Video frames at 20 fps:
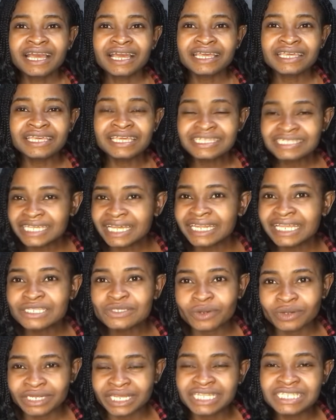internet
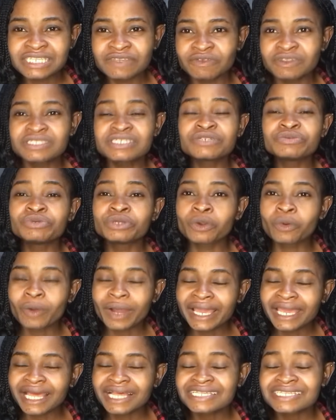connectivity
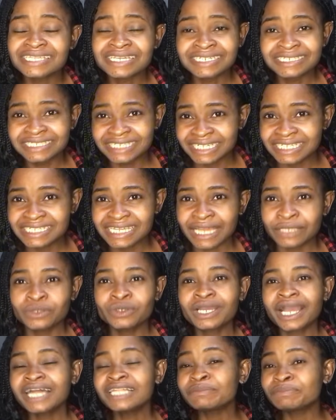requires data.
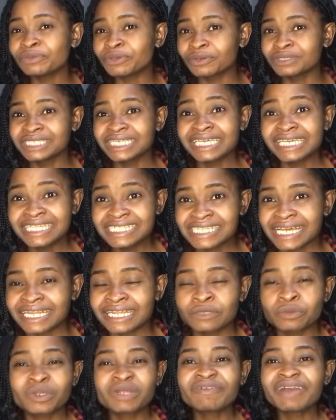You can't be on the
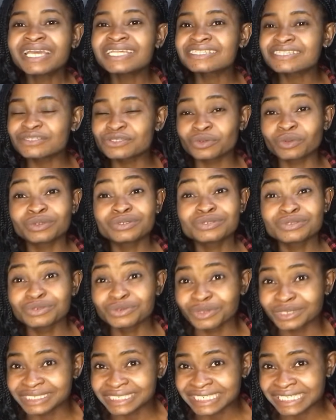internet. Whatever it is you want to
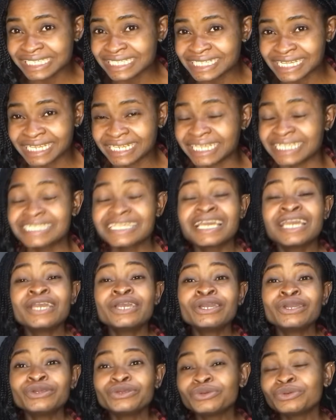do on the internet,
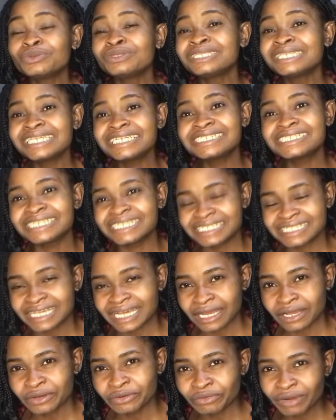you need
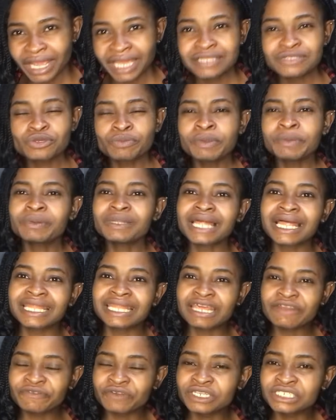data, right? So people are
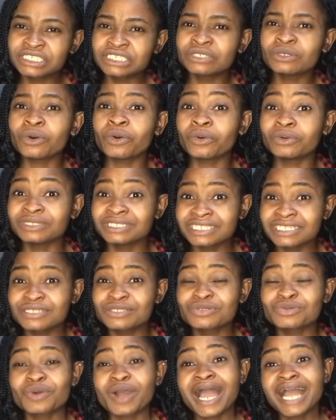leveraging on
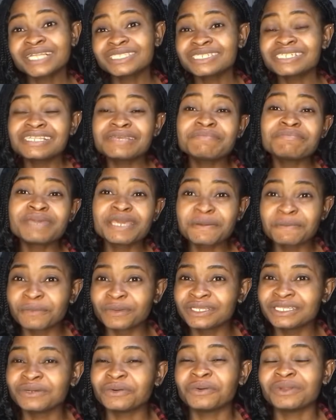this to actually make
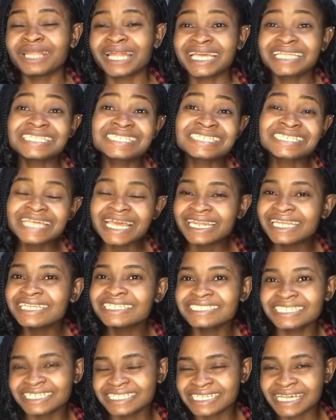money online,
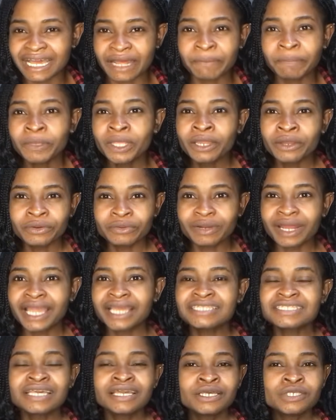selling data,
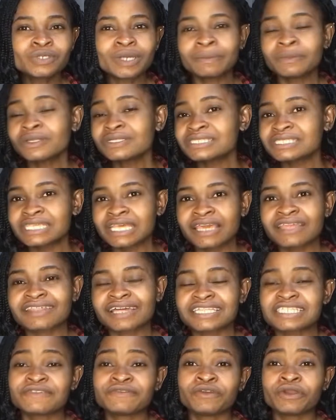right? So I'm not saying
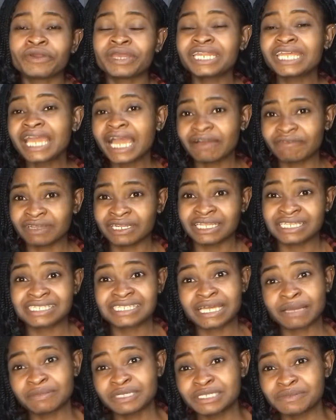that if you already have an
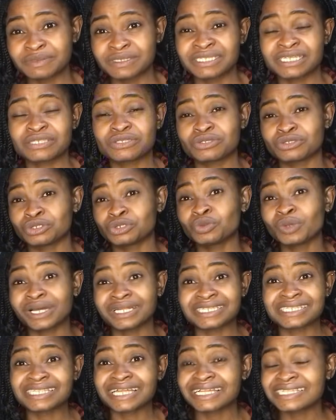established business, you should go
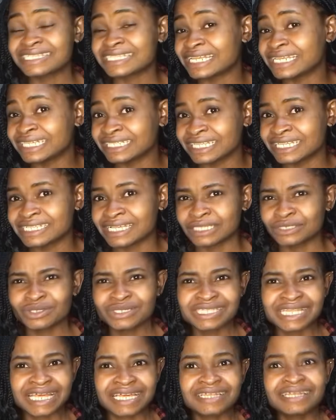and start selling data,
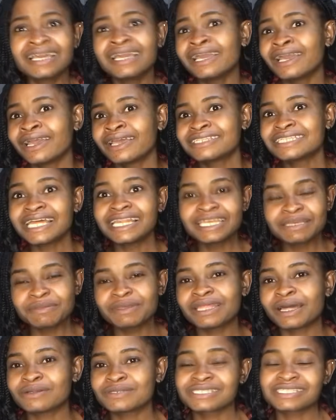just like telling
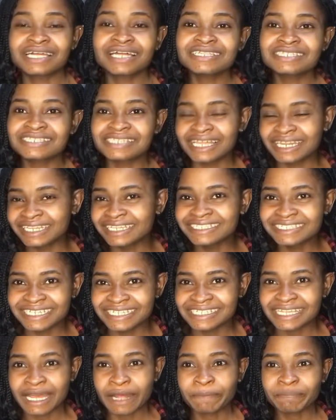me now to start selling
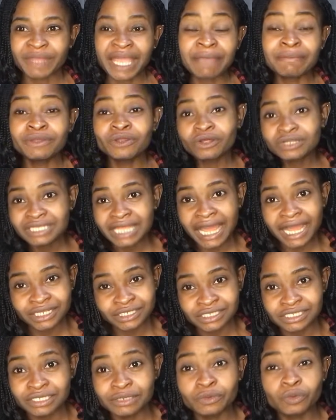data. I may not
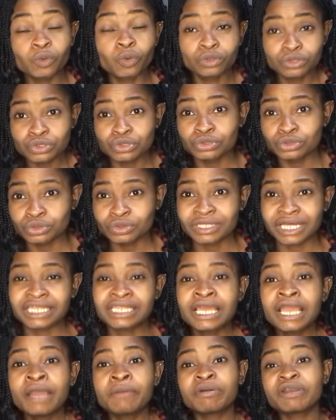actually want to do
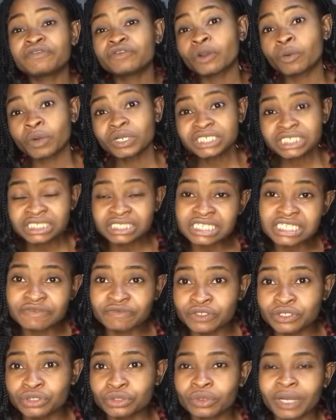that. But if you're watching this
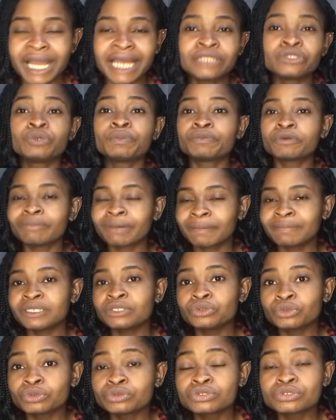video and you
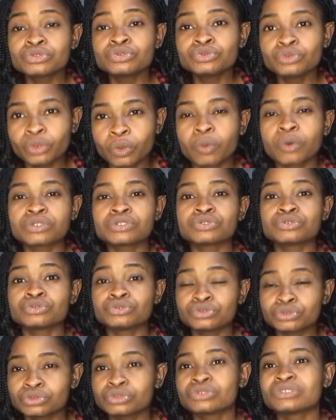probably don't know what to
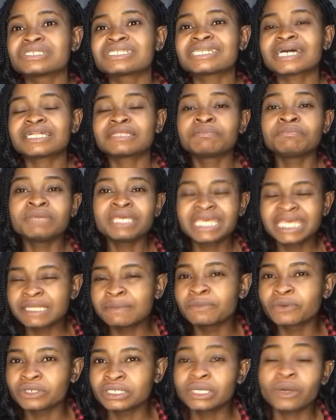do to start
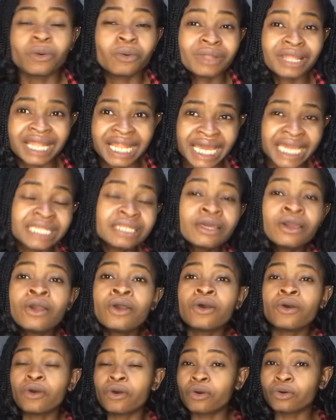making money online
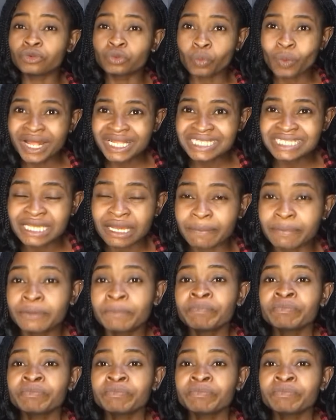or on WhatsApp,